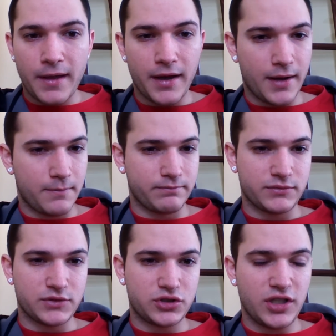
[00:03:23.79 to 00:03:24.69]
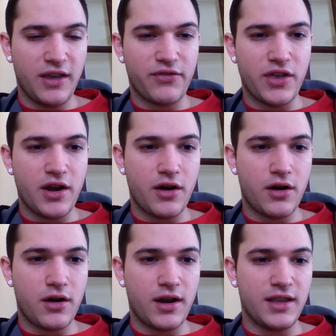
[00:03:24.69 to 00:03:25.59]
Um, if
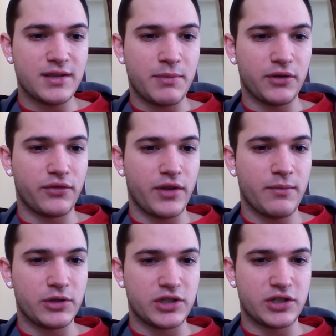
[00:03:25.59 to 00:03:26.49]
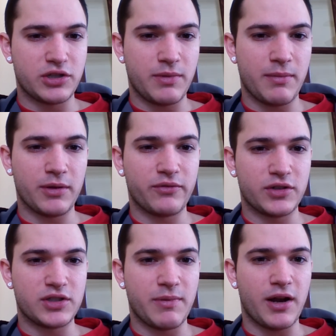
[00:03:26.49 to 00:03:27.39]
there is a build for them, which there should be a build for
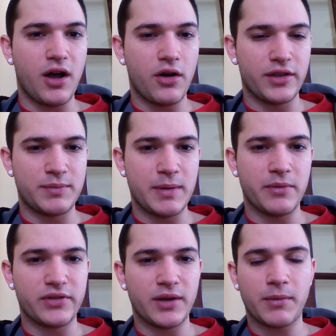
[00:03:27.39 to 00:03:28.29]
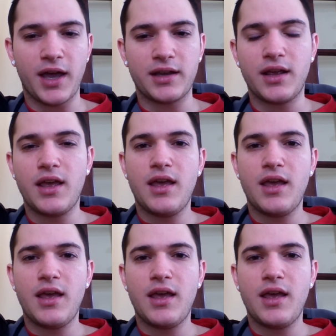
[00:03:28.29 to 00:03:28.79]
just about all these people of some kind,